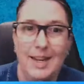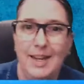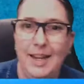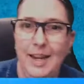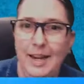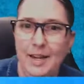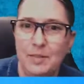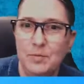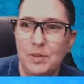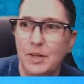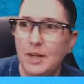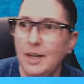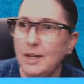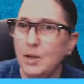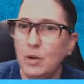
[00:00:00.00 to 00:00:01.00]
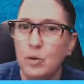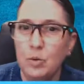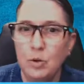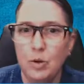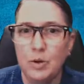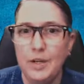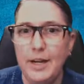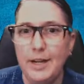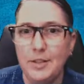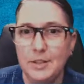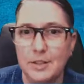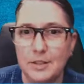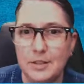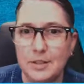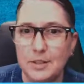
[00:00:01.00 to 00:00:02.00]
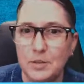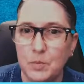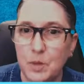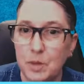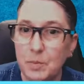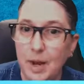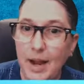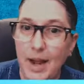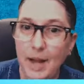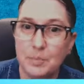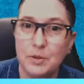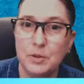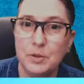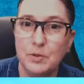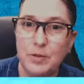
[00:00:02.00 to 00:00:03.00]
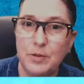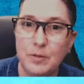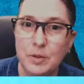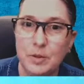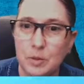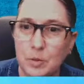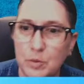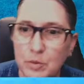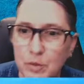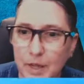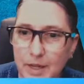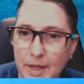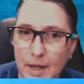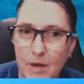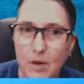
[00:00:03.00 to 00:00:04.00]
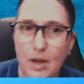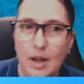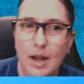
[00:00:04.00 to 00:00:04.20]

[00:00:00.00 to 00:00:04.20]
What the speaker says: Canva and cool creations. It's one of my absolute favorite tools right now.